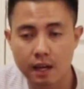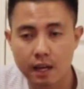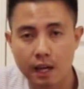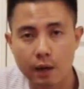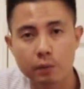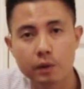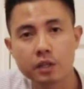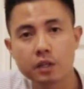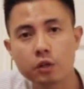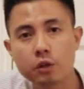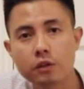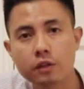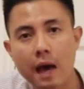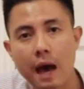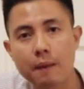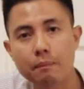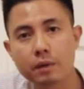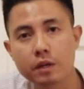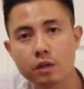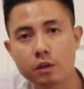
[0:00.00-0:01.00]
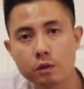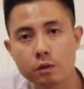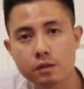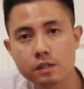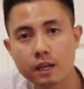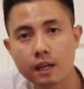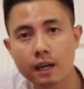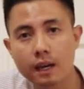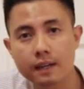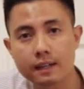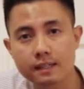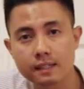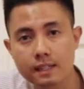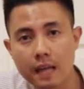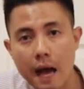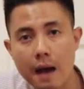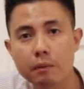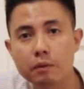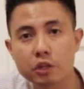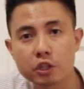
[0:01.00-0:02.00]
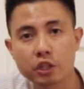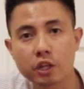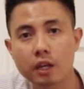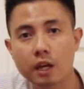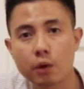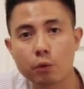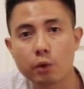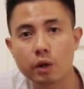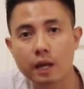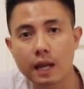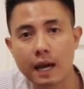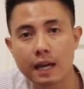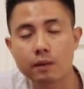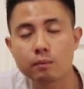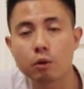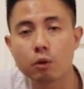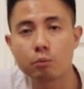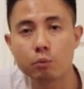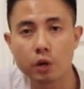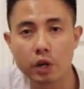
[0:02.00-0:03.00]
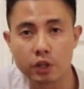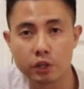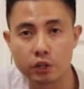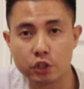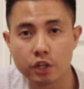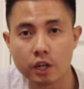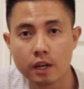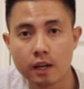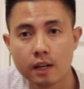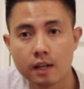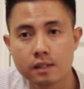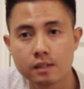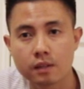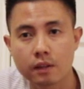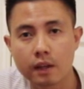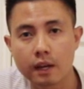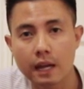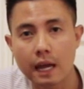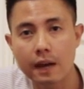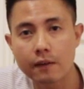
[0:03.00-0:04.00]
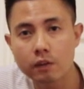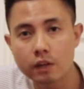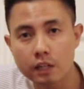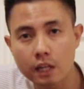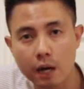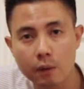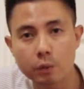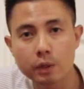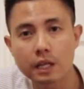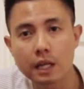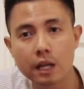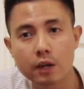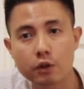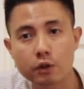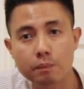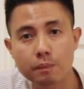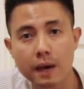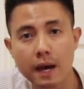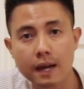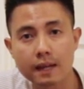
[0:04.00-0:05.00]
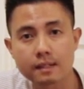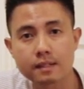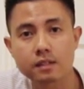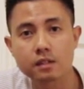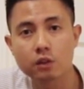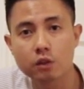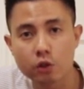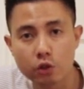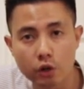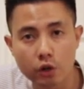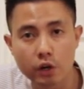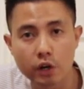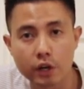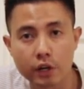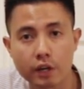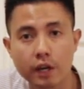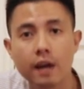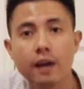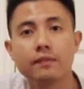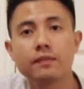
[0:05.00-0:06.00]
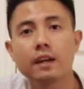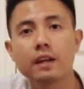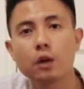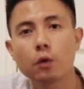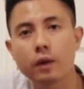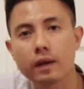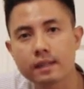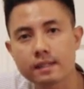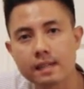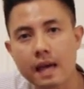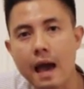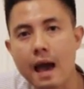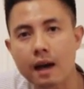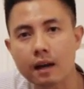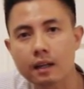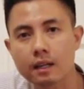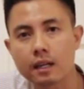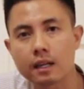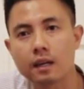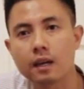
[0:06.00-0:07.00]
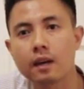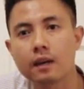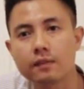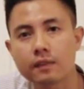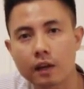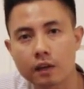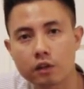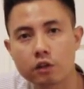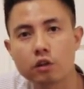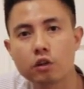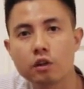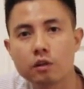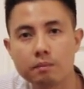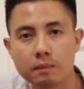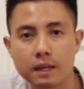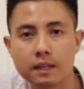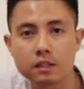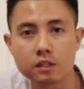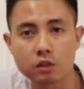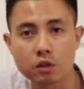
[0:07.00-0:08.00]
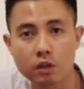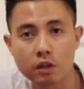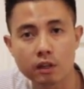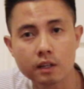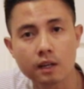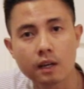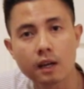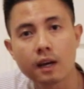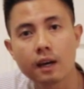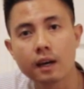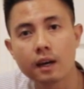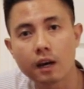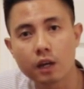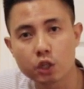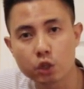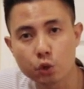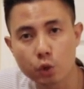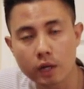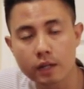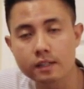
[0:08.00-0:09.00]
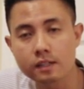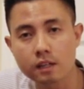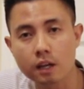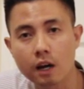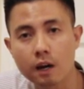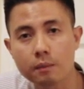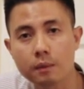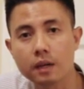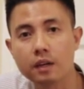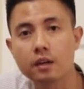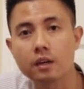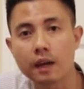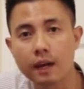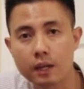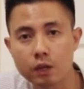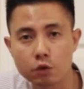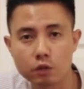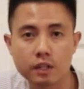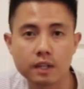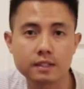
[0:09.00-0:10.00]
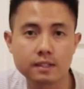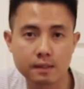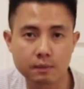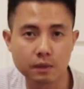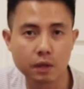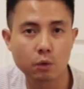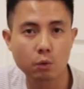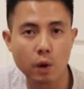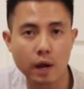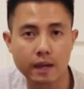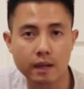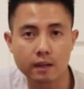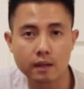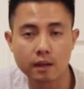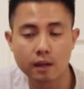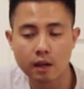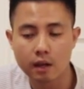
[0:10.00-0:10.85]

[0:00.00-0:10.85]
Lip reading: And we do that by using and establishing a reliable bridge. So that every time we tell our pets, good, they know exactly that good means good. A treat is coming and you did something right.